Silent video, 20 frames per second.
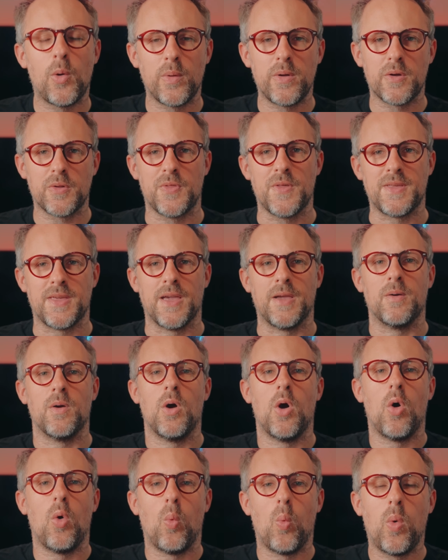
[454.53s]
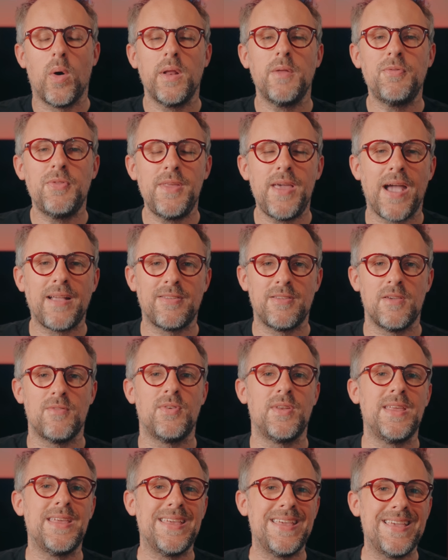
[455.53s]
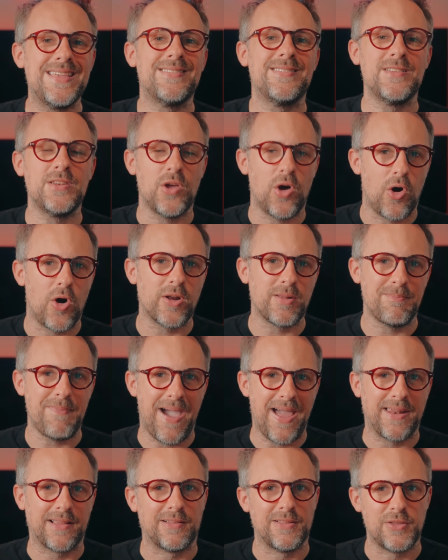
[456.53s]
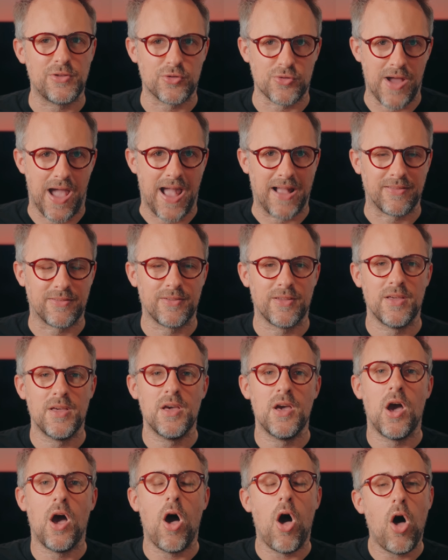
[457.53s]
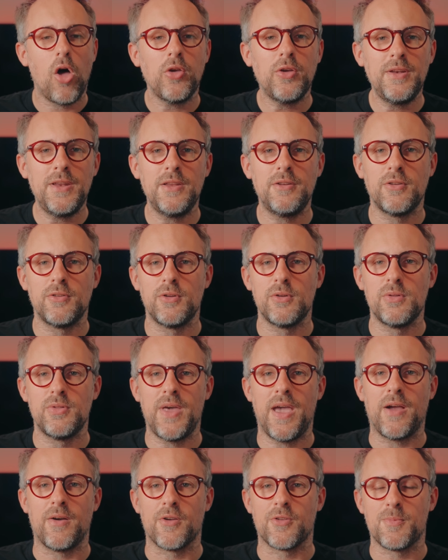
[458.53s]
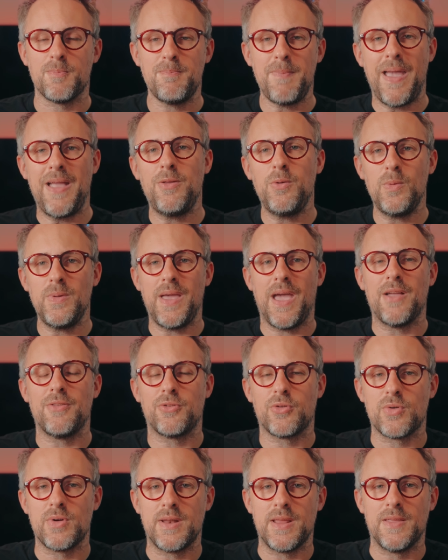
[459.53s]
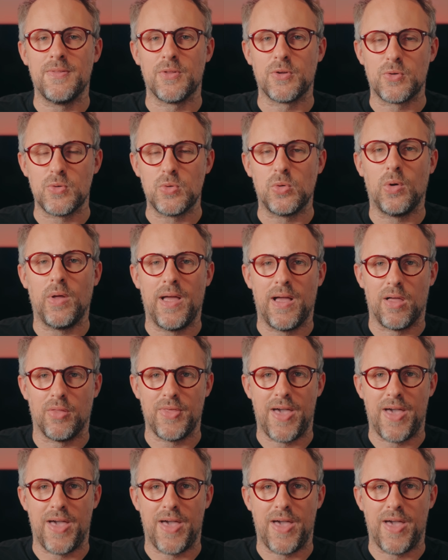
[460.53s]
what you're thinking. What if the activity isn't automatically tracked? All you need to do there is manually enter it in the Google Health